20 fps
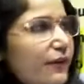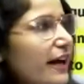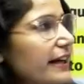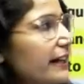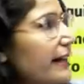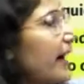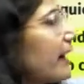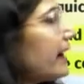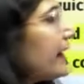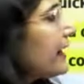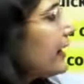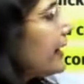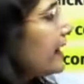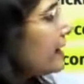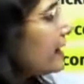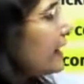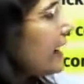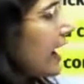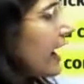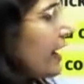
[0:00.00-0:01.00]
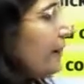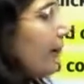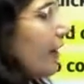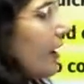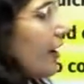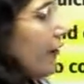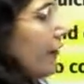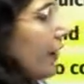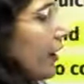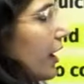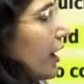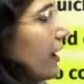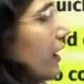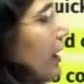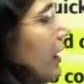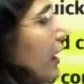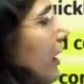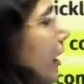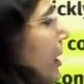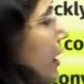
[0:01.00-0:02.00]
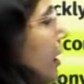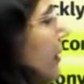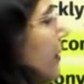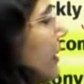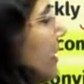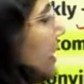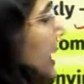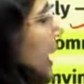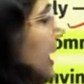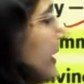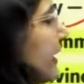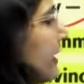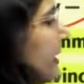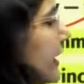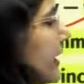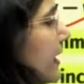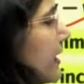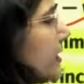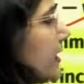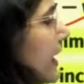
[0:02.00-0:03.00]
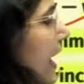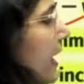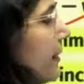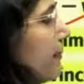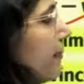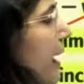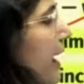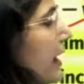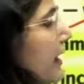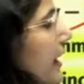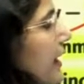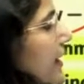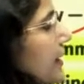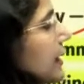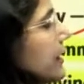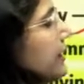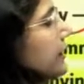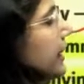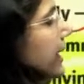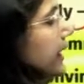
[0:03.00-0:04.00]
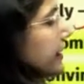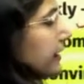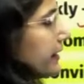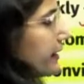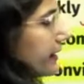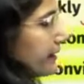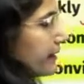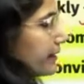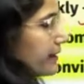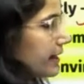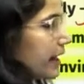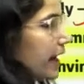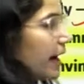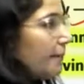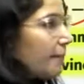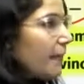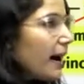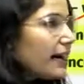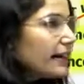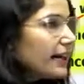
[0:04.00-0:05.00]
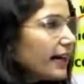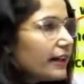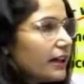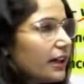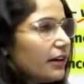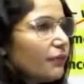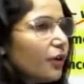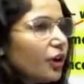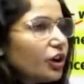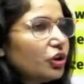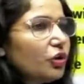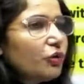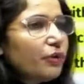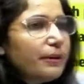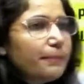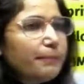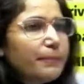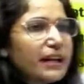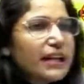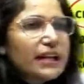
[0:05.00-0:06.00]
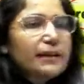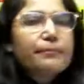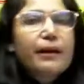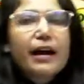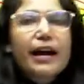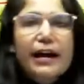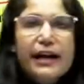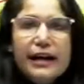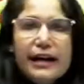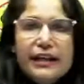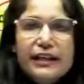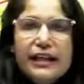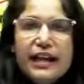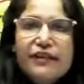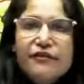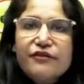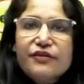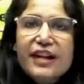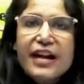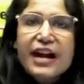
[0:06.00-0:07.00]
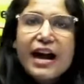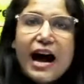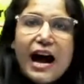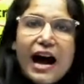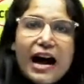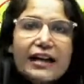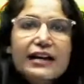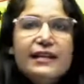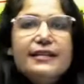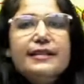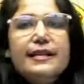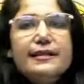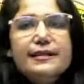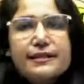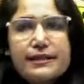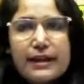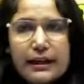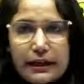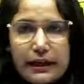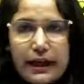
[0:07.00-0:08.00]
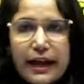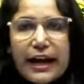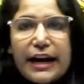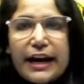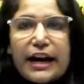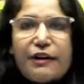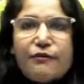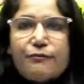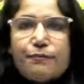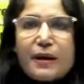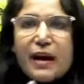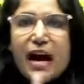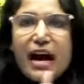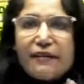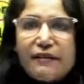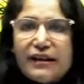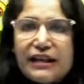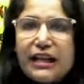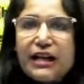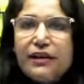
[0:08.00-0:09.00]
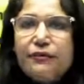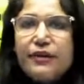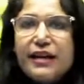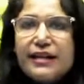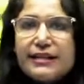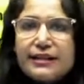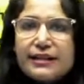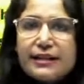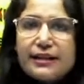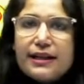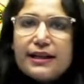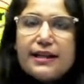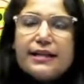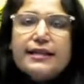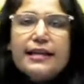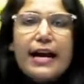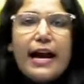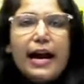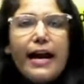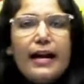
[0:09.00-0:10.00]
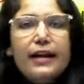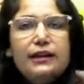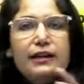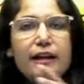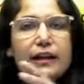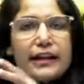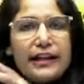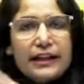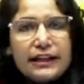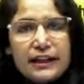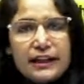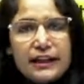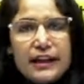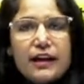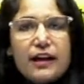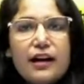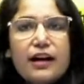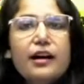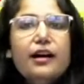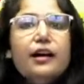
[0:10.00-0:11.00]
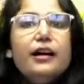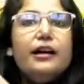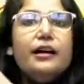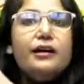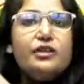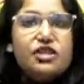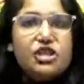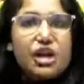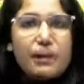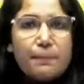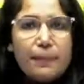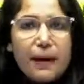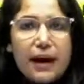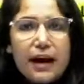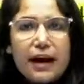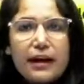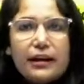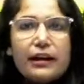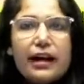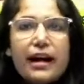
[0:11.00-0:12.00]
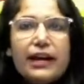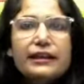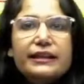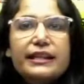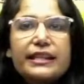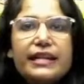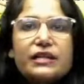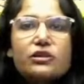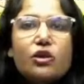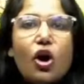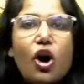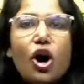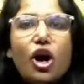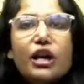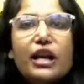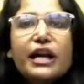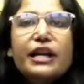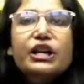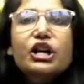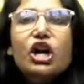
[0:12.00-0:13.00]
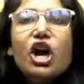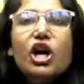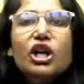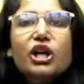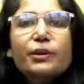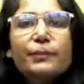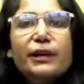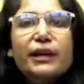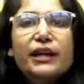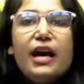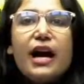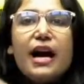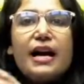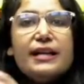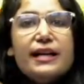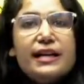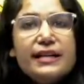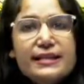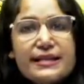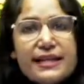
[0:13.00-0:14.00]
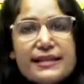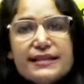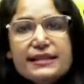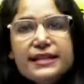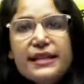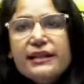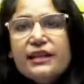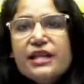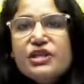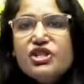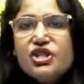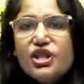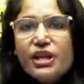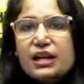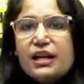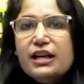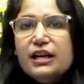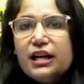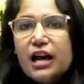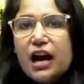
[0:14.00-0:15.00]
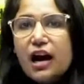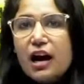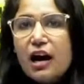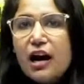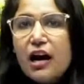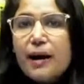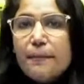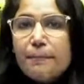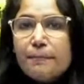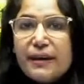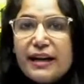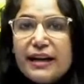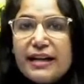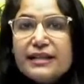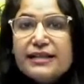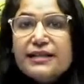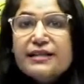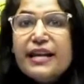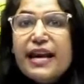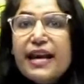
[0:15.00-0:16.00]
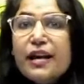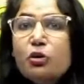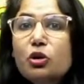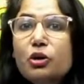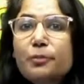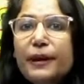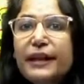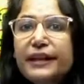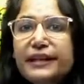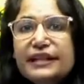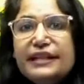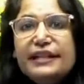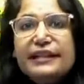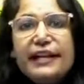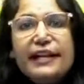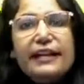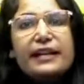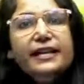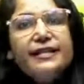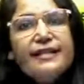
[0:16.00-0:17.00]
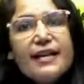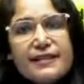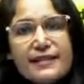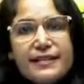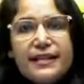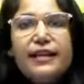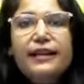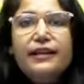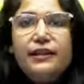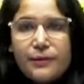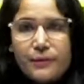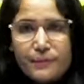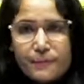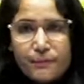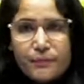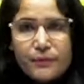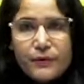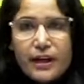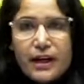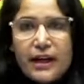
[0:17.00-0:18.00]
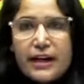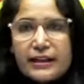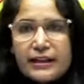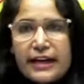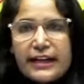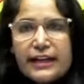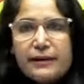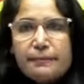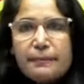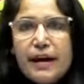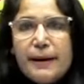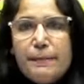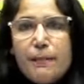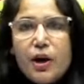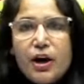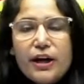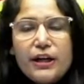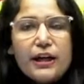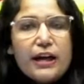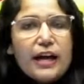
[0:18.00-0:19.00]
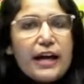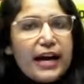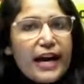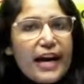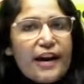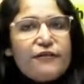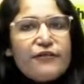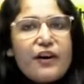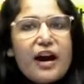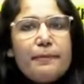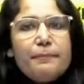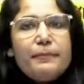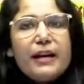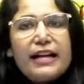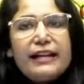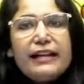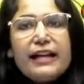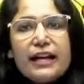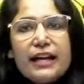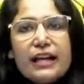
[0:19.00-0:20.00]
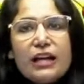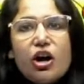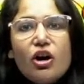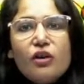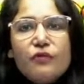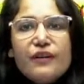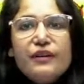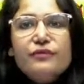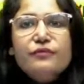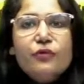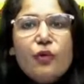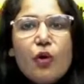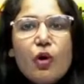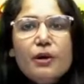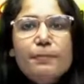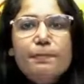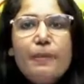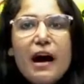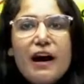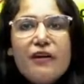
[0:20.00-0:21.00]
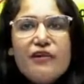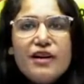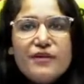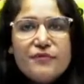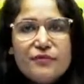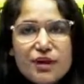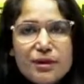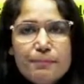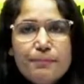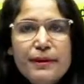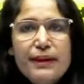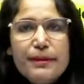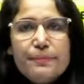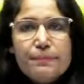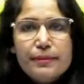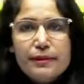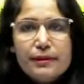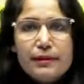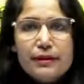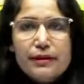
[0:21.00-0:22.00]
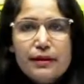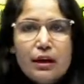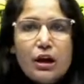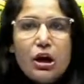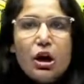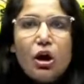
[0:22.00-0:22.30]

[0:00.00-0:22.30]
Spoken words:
why they are taking the help of creditors and bilateral creditors. Bilateral, what do we mean by it? If they are assisting, if private investors and India, Japan and these all our economy are assisting the Sri Lanka, means they could be treated as asset. Getting my point? If I'm getting along with 4 powerful people,